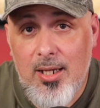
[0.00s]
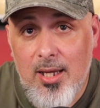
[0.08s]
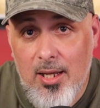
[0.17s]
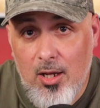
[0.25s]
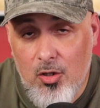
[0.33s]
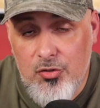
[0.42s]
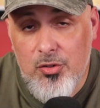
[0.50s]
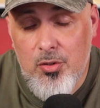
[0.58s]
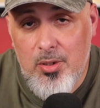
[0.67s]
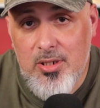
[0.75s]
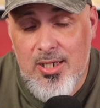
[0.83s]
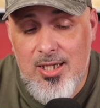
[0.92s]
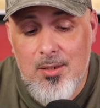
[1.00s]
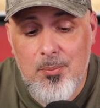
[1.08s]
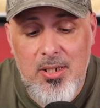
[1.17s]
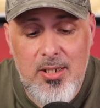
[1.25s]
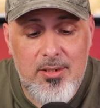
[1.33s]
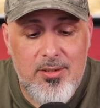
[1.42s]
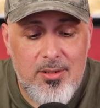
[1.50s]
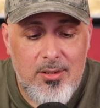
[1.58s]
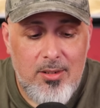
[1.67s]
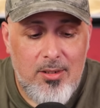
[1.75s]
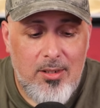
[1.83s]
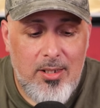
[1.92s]
also known as EMPs
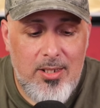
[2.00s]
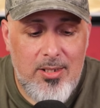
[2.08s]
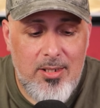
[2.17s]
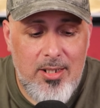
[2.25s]
and,